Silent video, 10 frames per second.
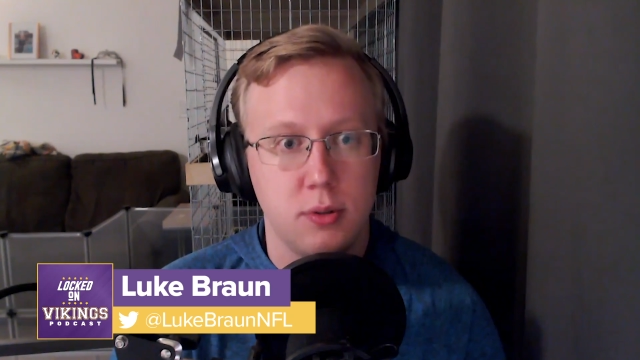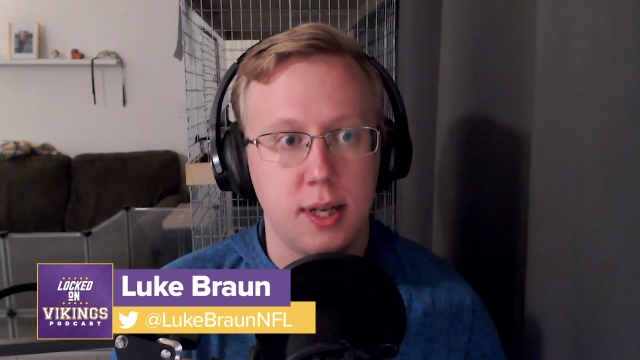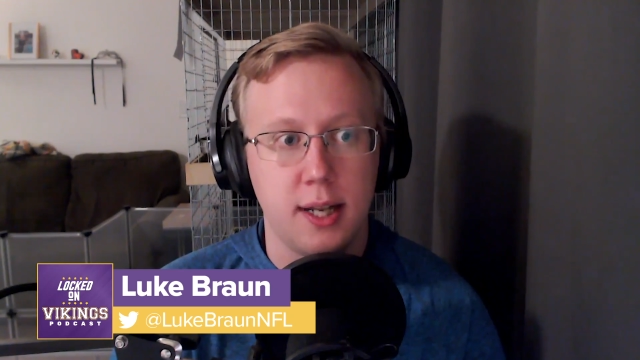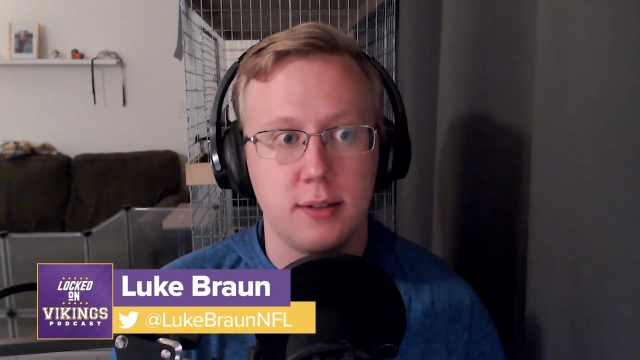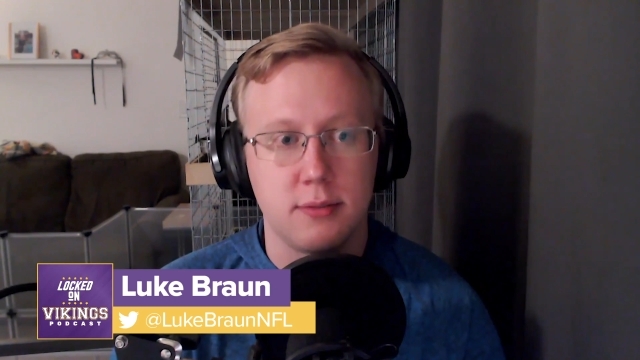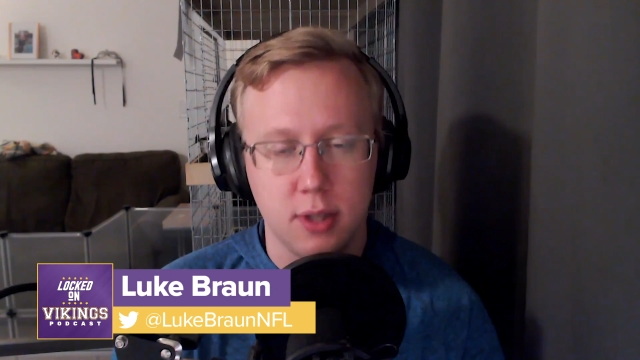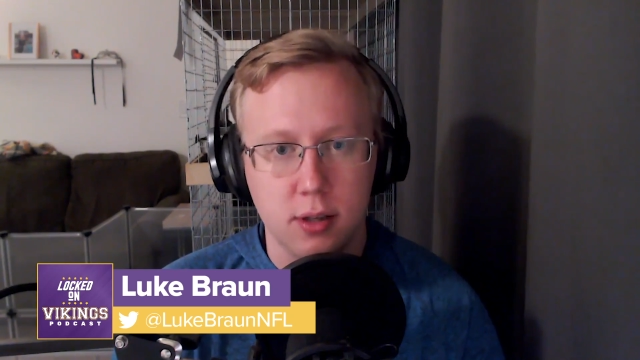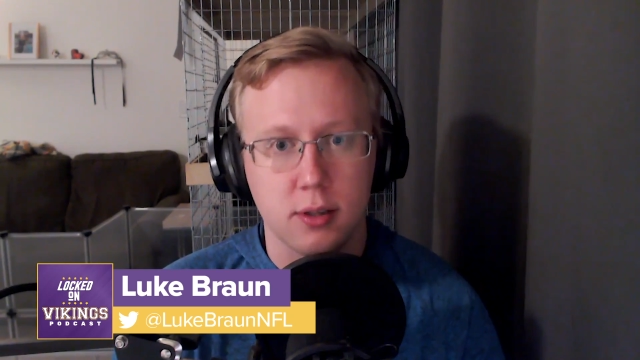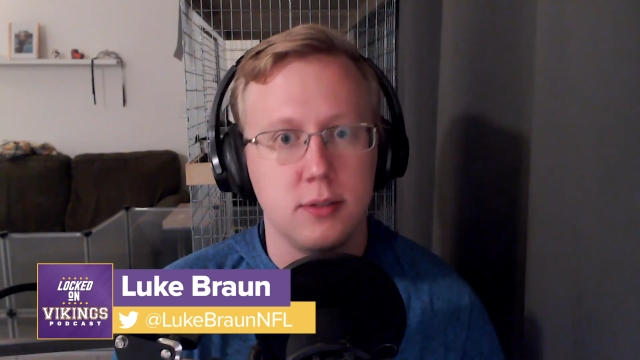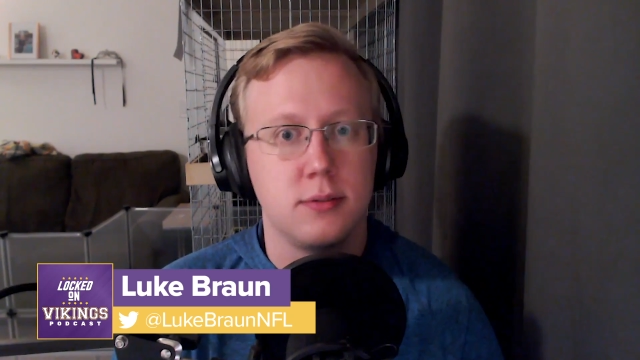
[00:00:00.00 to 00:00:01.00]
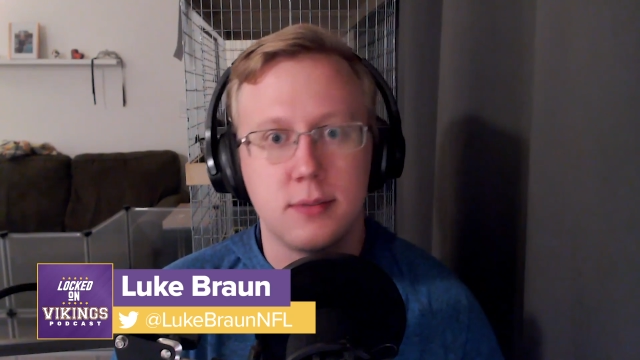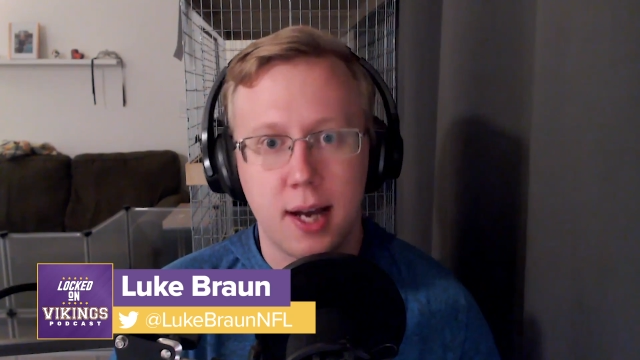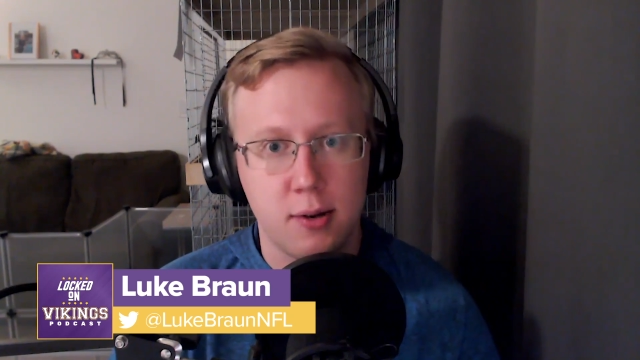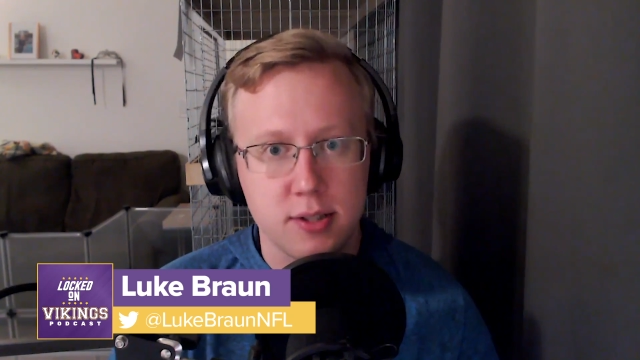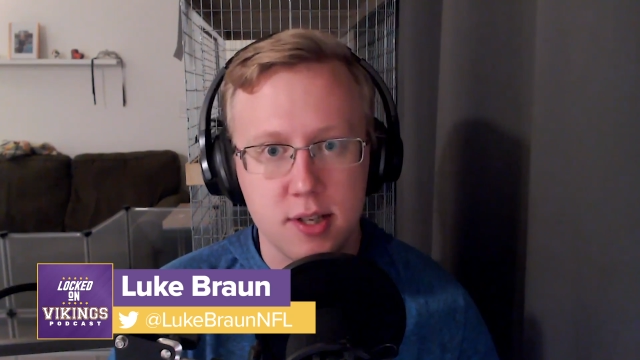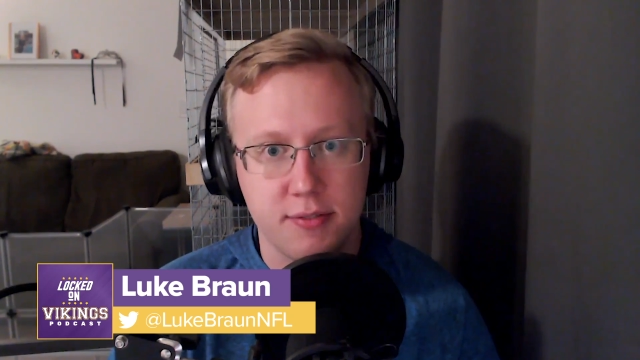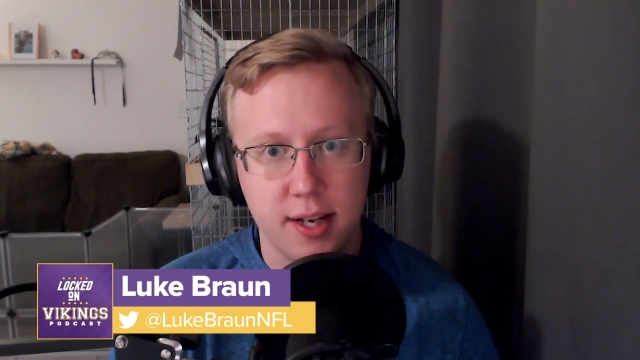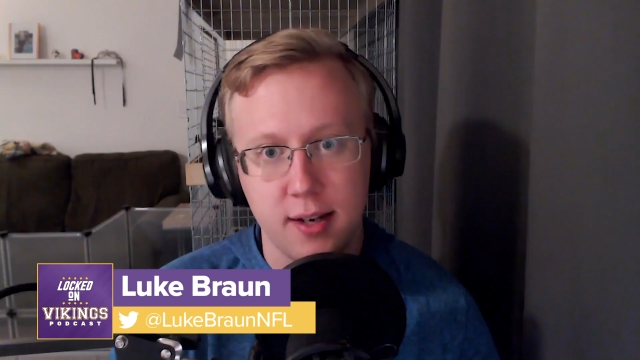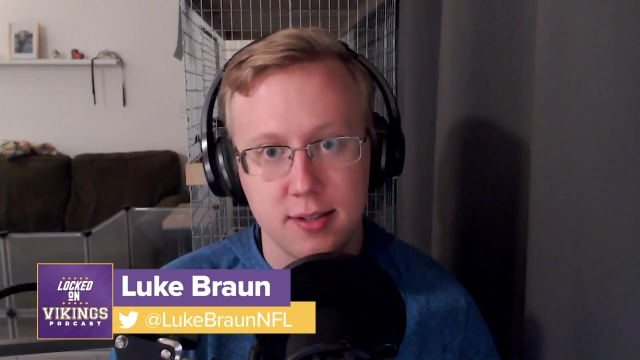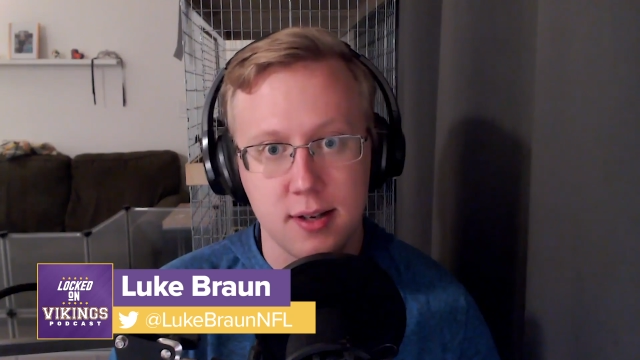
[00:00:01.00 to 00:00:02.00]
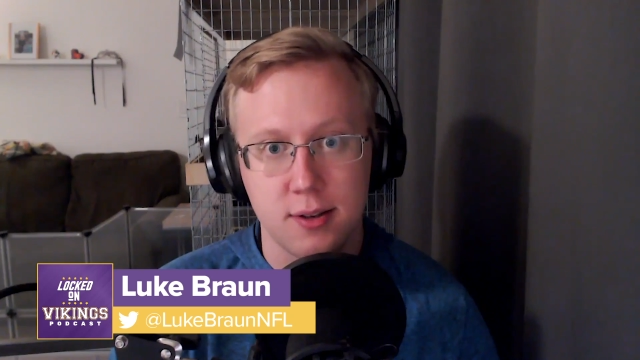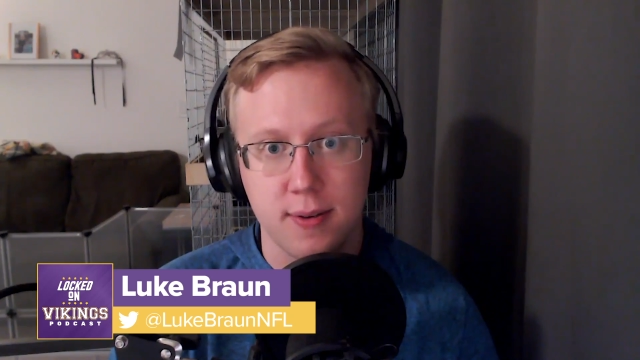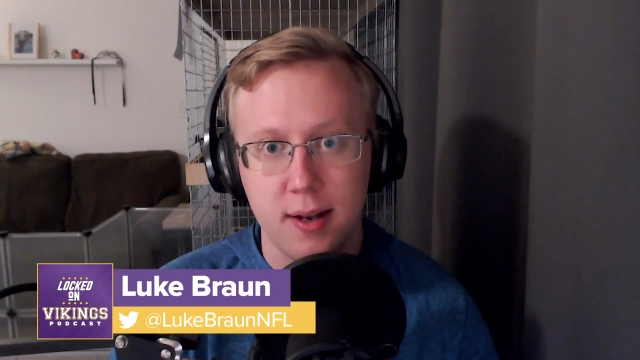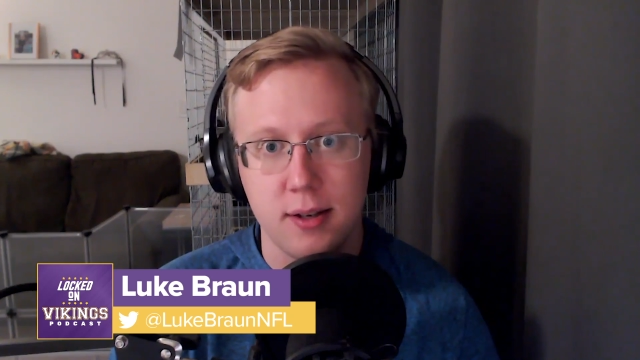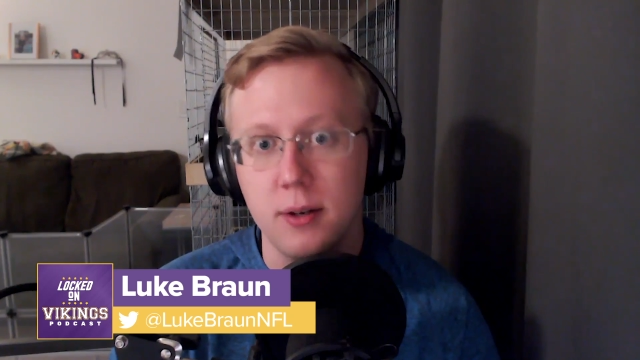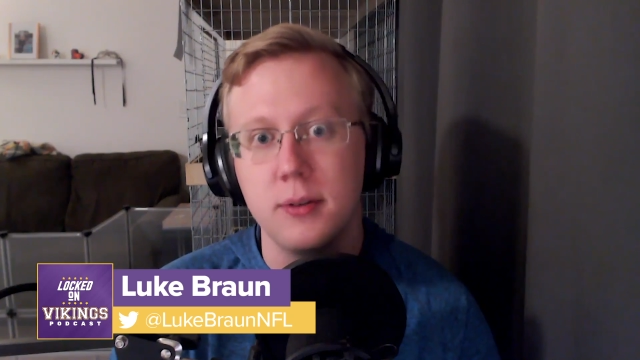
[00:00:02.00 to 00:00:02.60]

And look, how else are the Vikings going to threaten you?